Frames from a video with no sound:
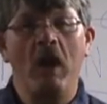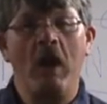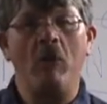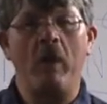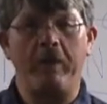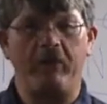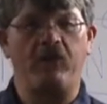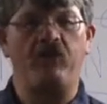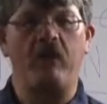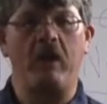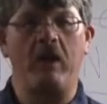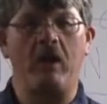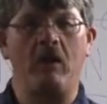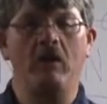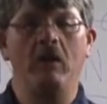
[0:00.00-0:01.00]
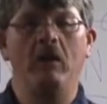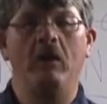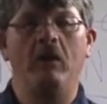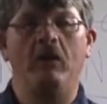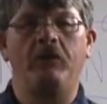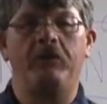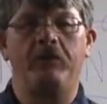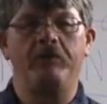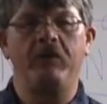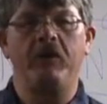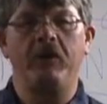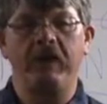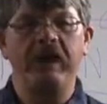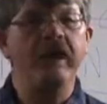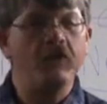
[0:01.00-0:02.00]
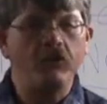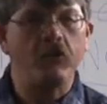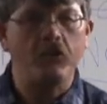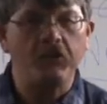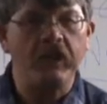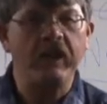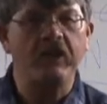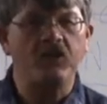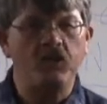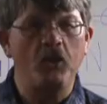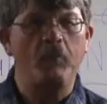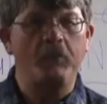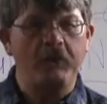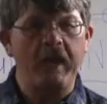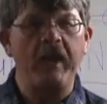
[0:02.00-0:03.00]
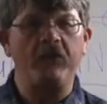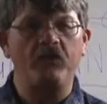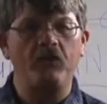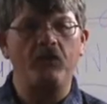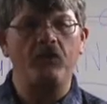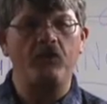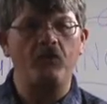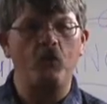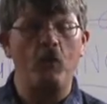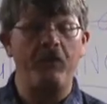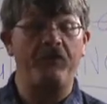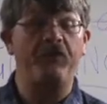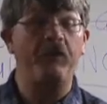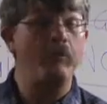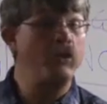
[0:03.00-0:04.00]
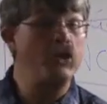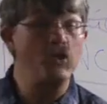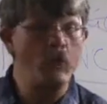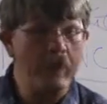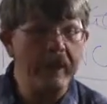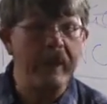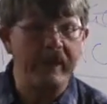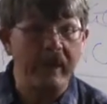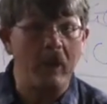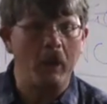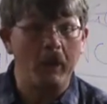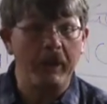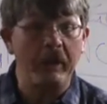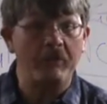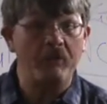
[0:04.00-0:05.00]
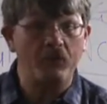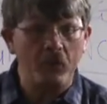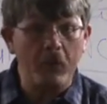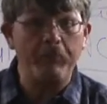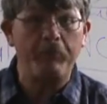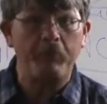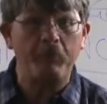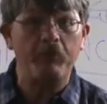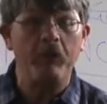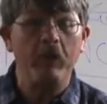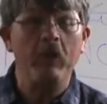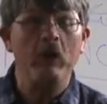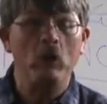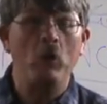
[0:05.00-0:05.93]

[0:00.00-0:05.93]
I want to share some very interesting interpretations with some unique LDS scriptures